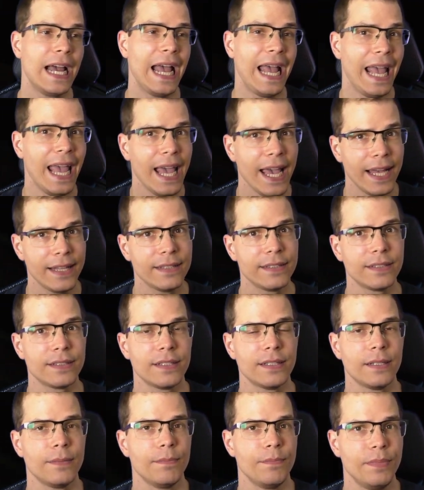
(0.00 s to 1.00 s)
and
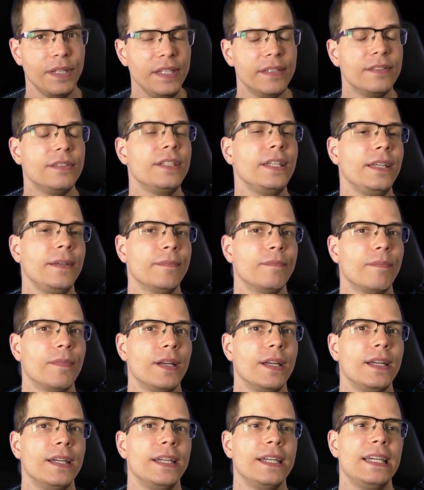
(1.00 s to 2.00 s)
PC.
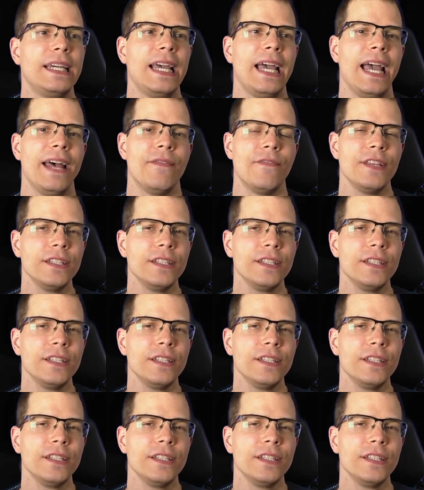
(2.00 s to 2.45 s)
And